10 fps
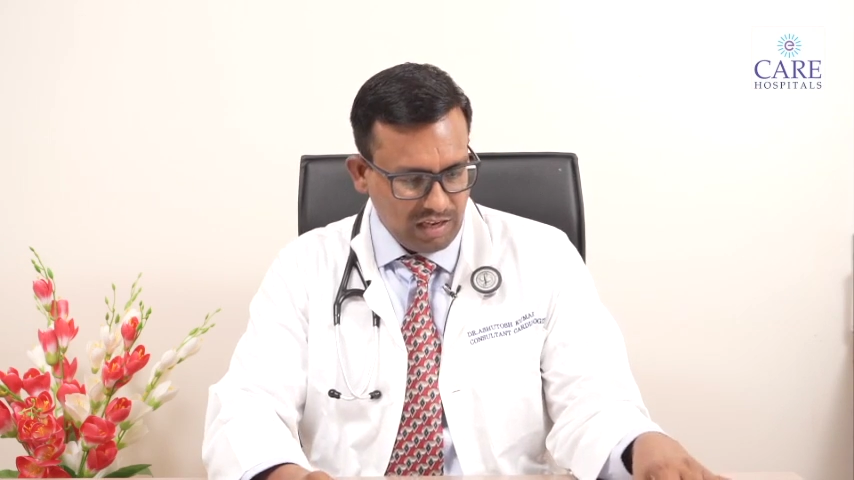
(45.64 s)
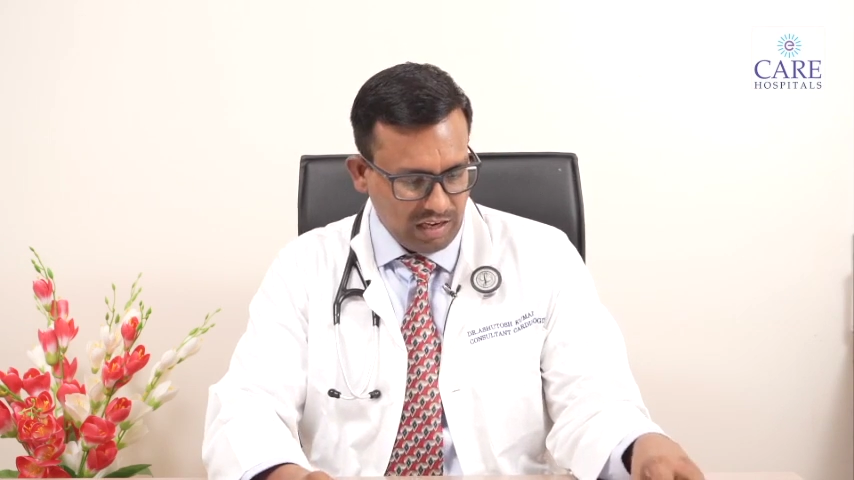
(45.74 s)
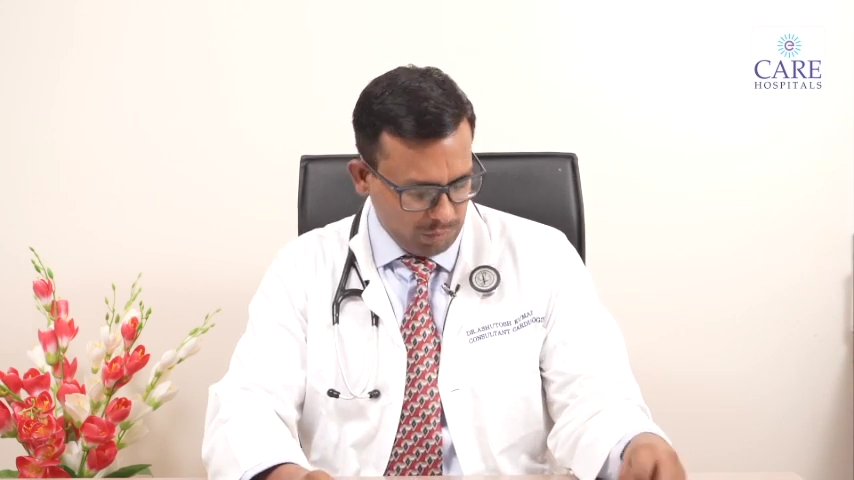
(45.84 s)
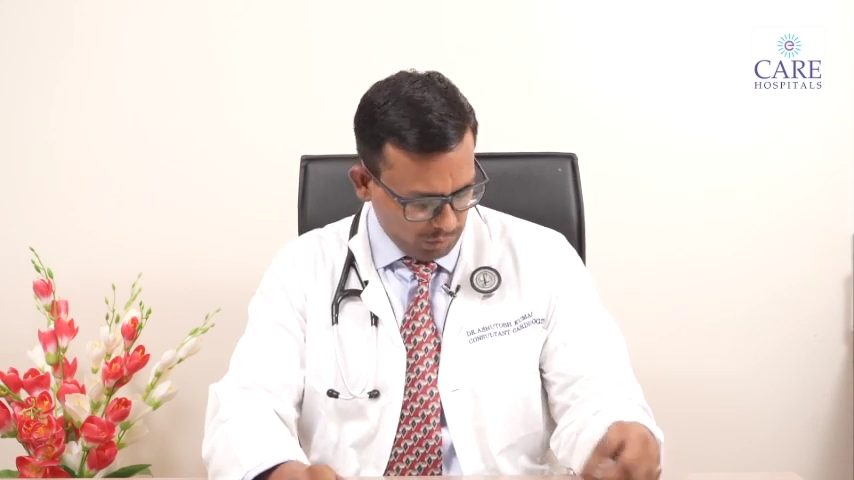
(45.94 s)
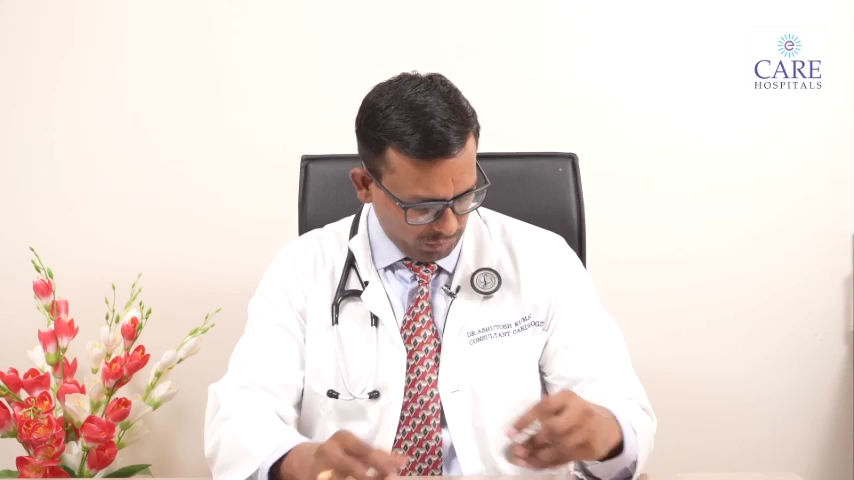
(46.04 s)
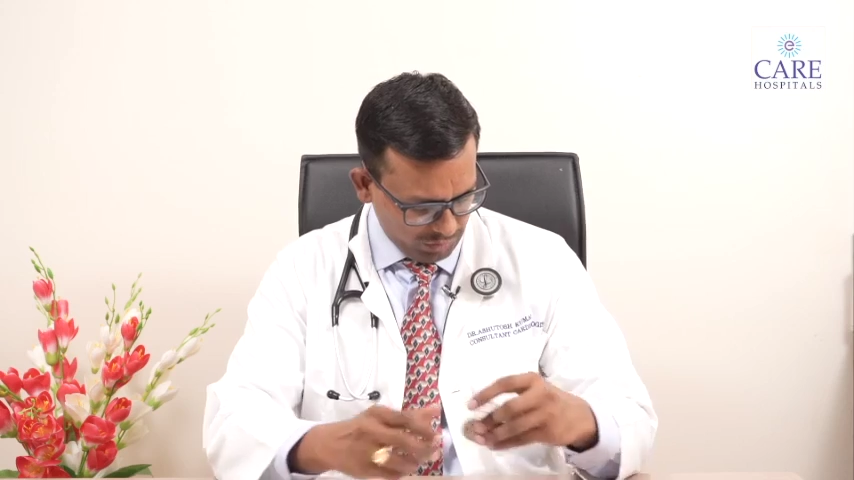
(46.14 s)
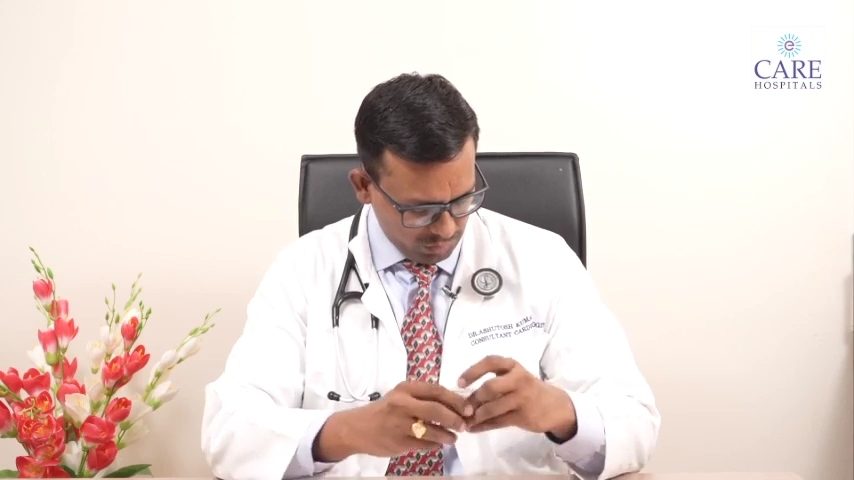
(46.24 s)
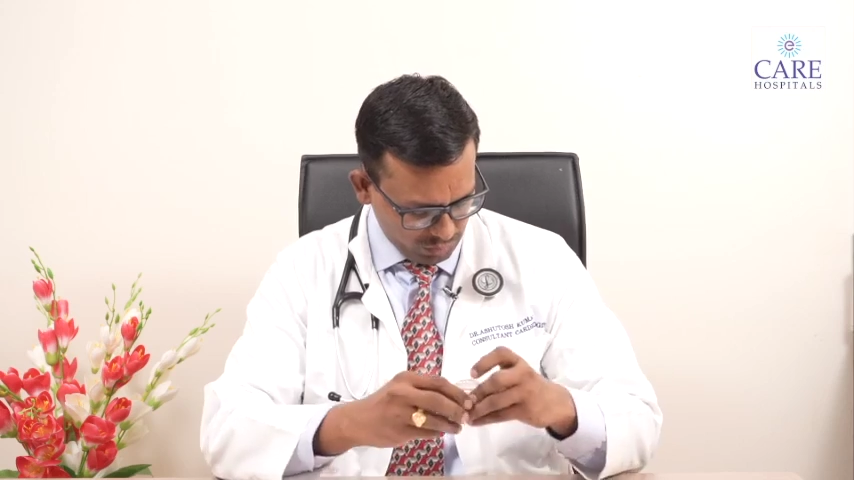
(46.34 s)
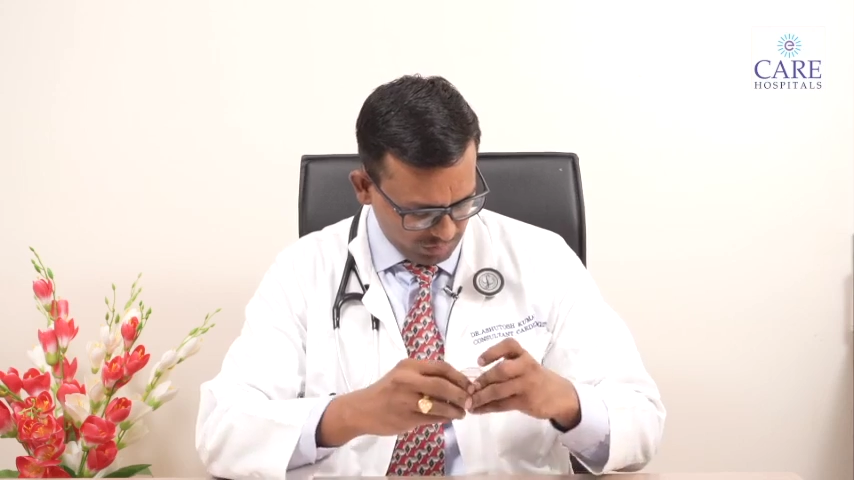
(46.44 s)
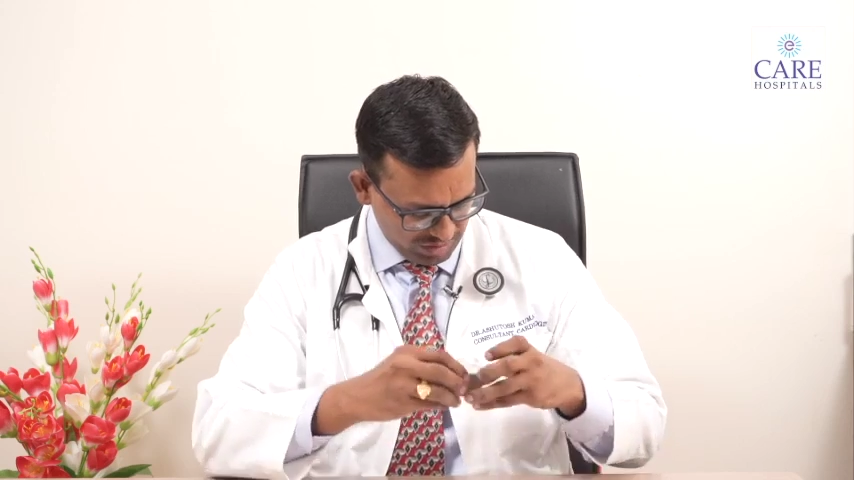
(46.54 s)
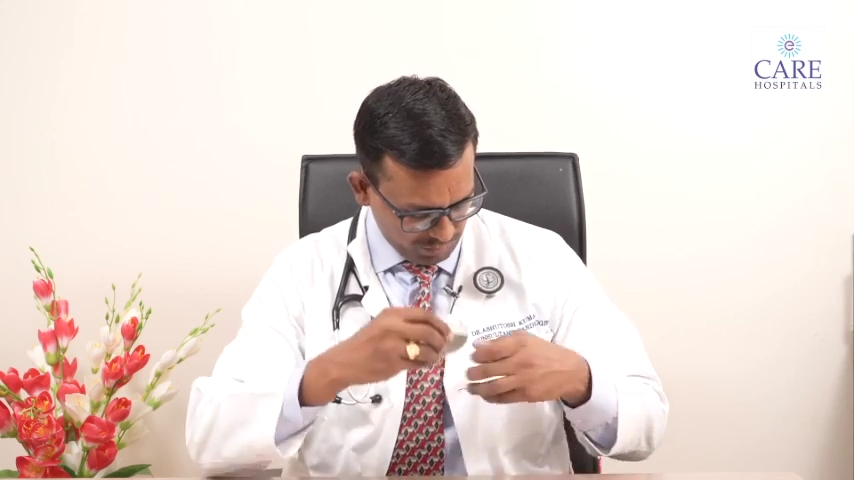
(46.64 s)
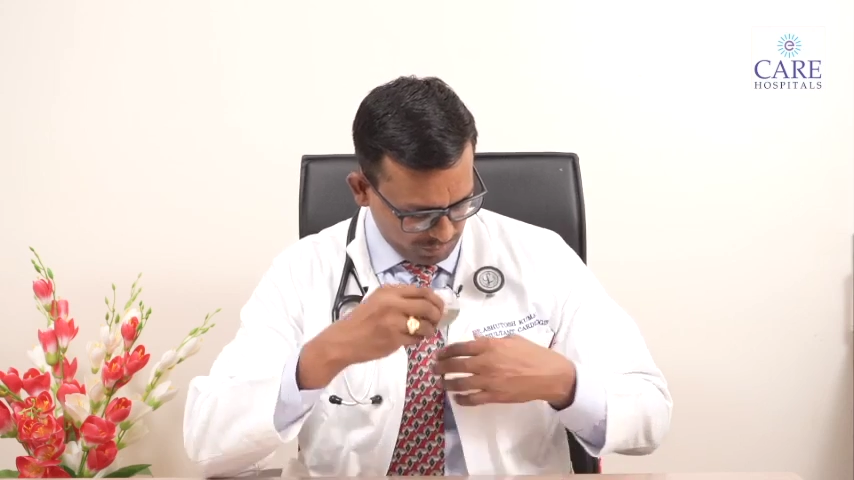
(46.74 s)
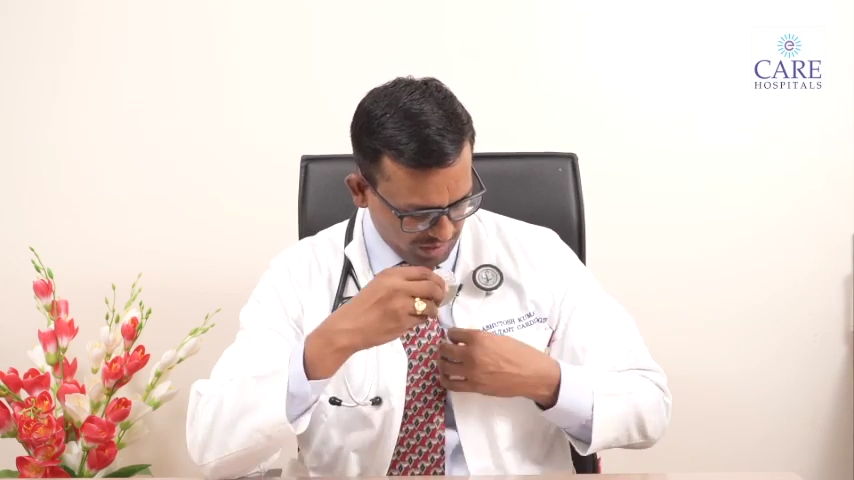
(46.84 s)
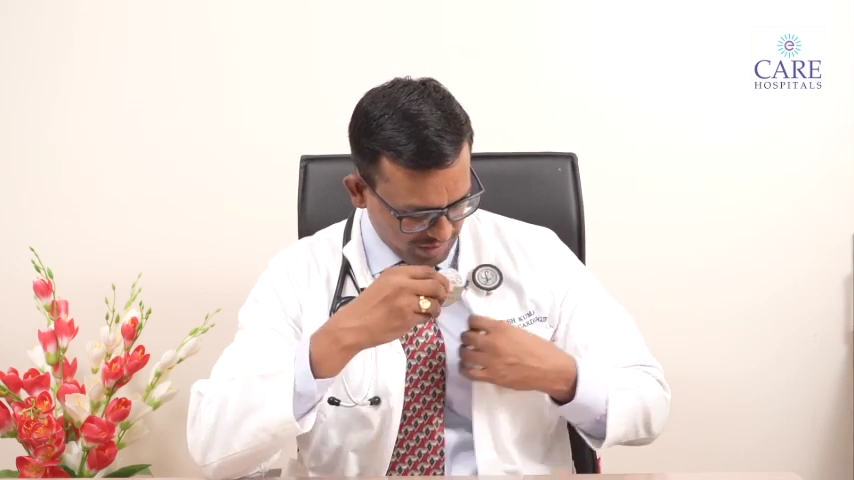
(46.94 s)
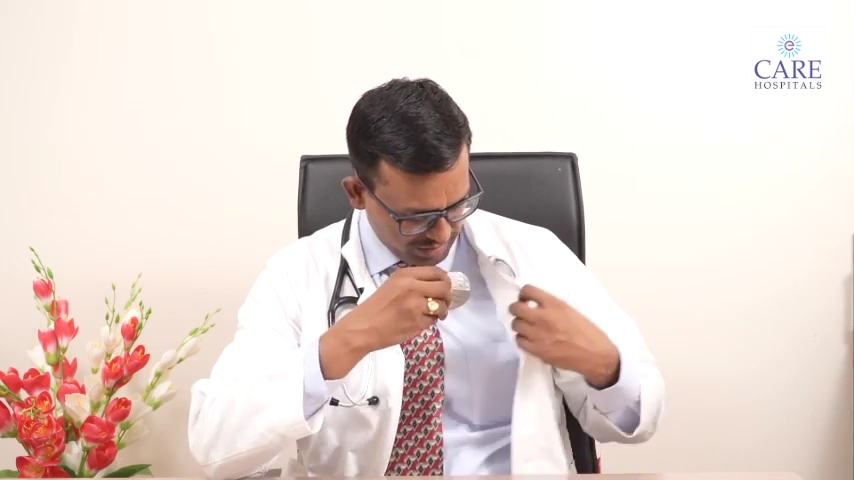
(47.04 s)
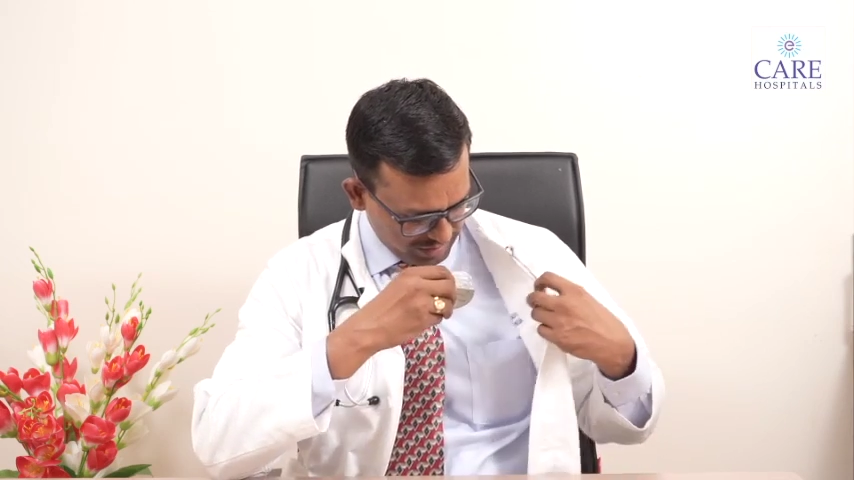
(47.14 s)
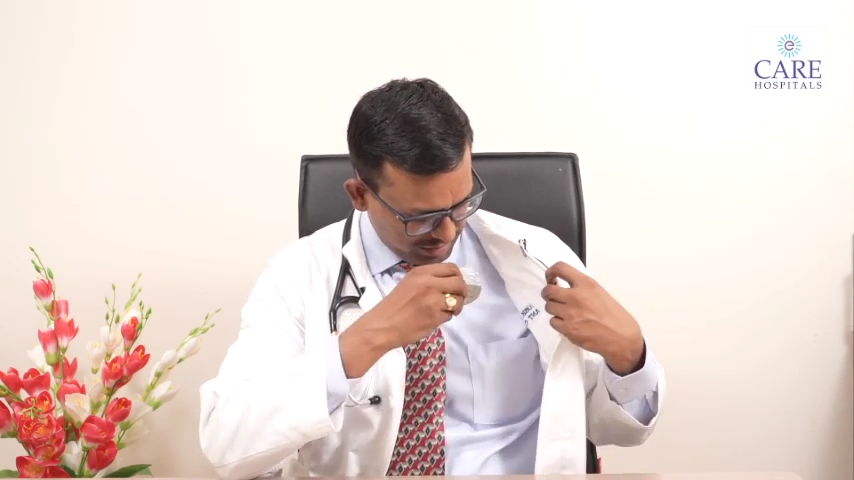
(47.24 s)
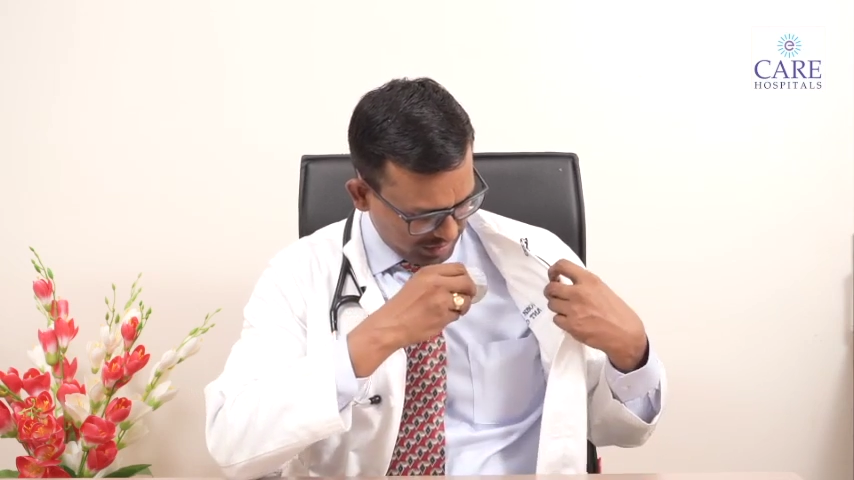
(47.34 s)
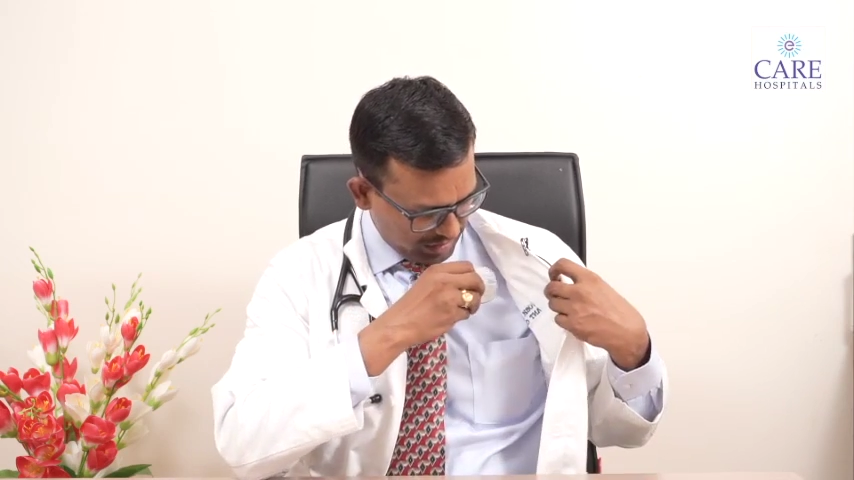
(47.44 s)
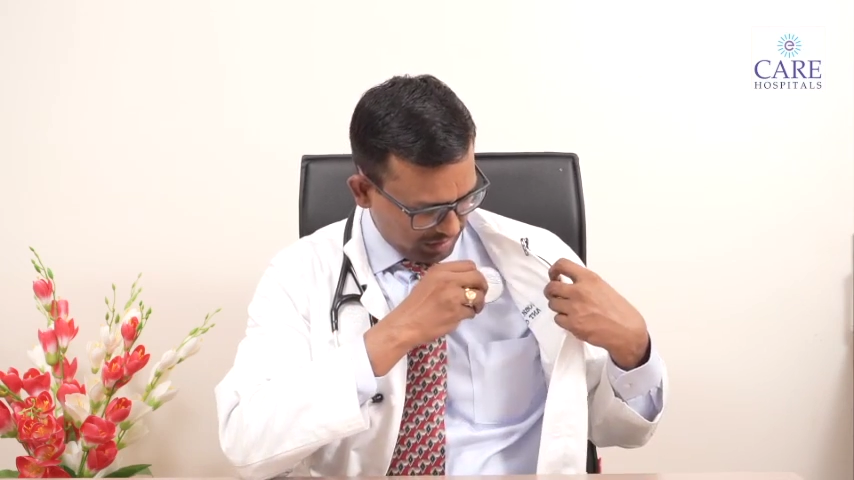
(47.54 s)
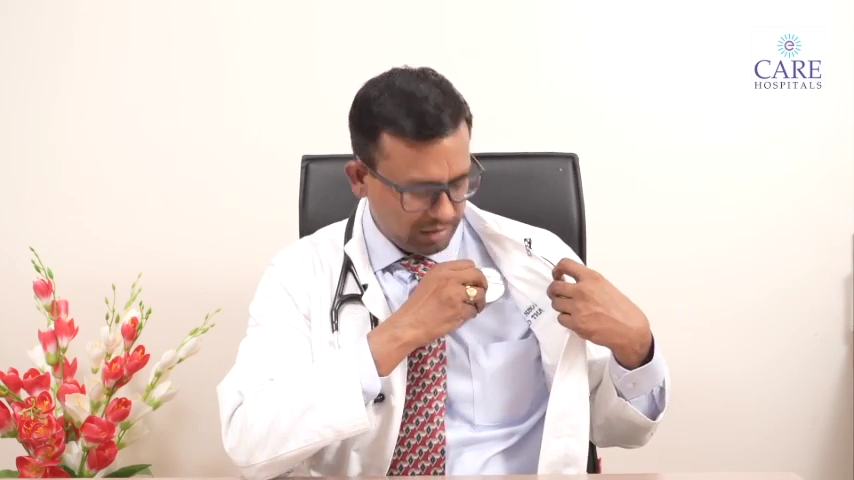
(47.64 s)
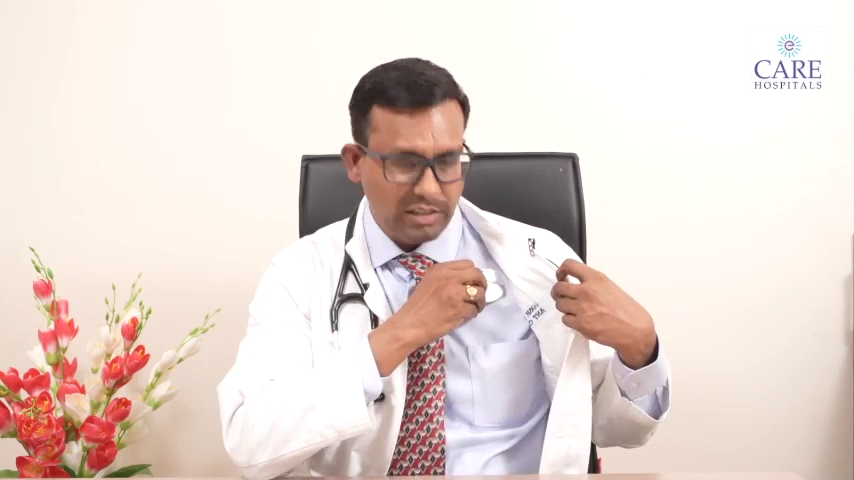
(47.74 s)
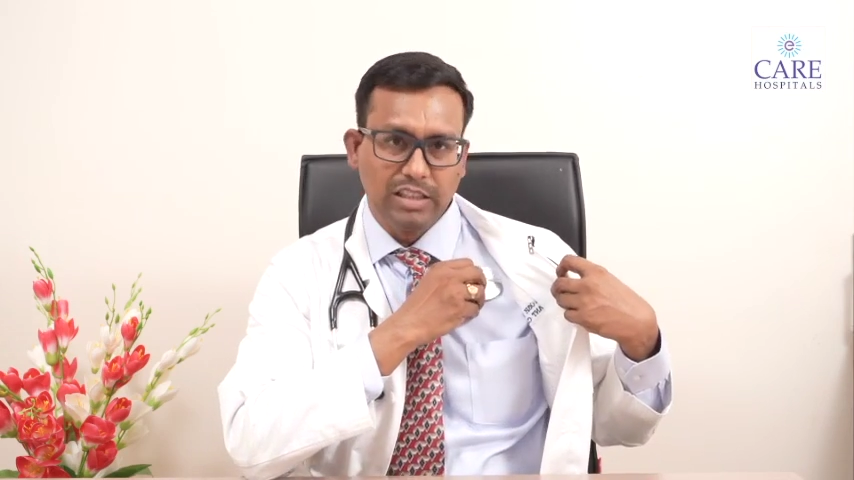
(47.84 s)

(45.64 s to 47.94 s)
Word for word: And what we do, we implant this thing